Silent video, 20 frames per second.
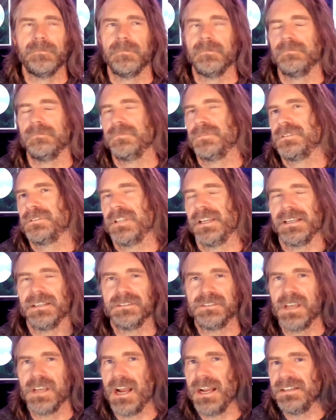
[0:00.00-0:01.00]
just like a
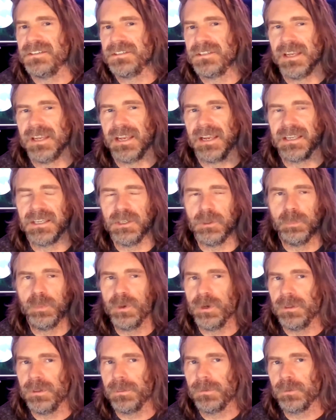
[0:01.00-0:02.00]
side stick and you
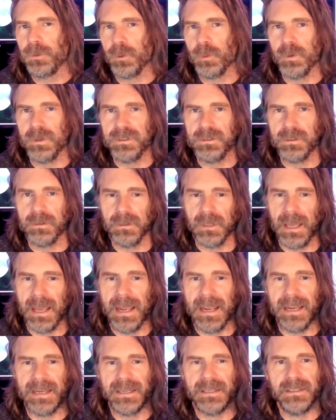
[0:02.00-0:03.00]
put it through a
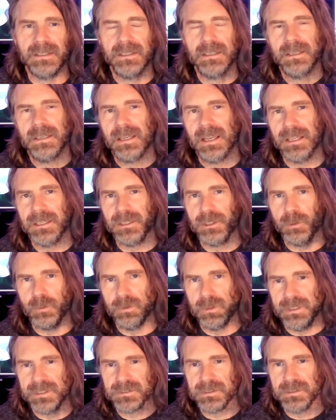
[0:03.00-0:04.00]
delay and you
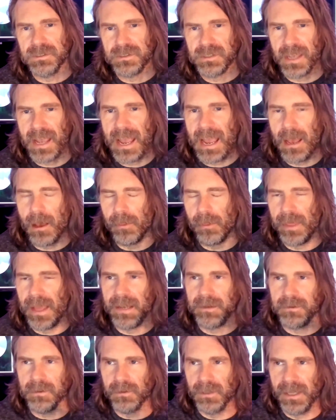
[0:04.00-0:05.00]
listen to how
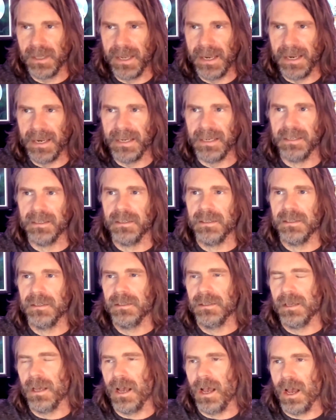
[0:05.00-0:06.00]
that delay
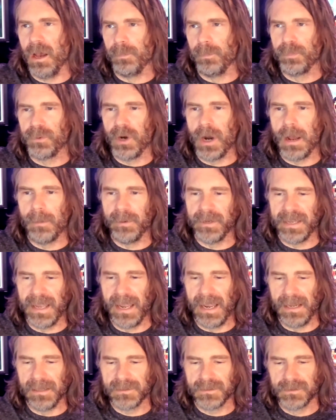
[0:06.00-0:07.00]

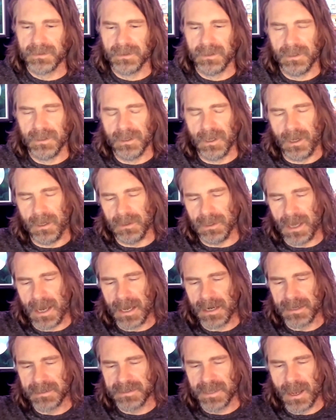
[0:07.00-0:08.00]
propagates. A
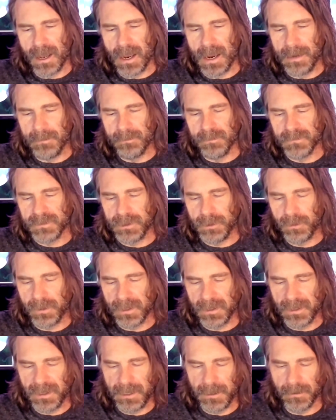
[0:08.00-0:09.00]
lot of times you
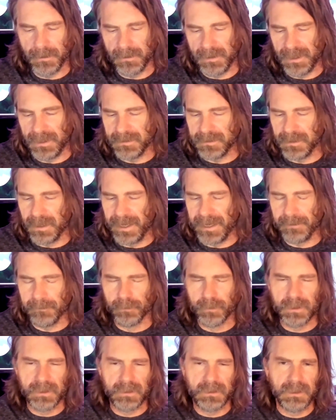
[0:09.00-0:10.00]
can hear these like
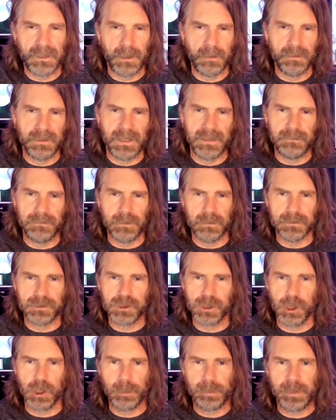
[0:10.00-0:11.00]
real low level
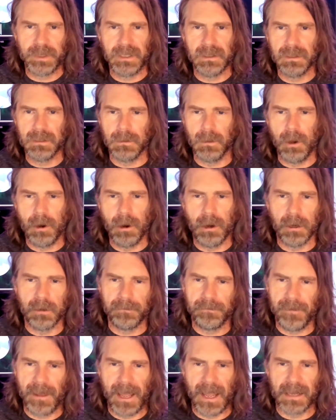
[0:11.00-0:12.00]
chirpy little
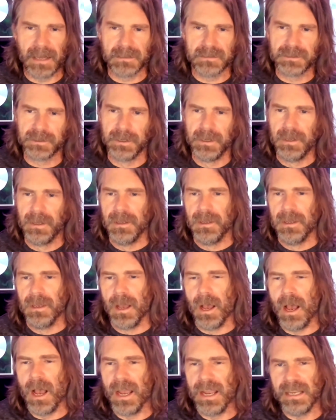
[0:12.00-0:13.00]
artifacts
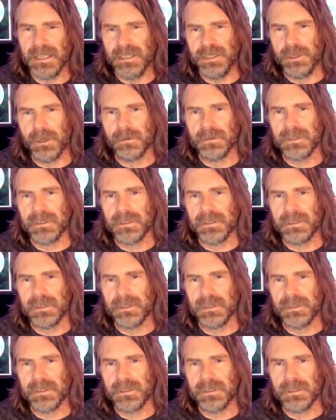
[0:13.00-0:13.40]
and you don't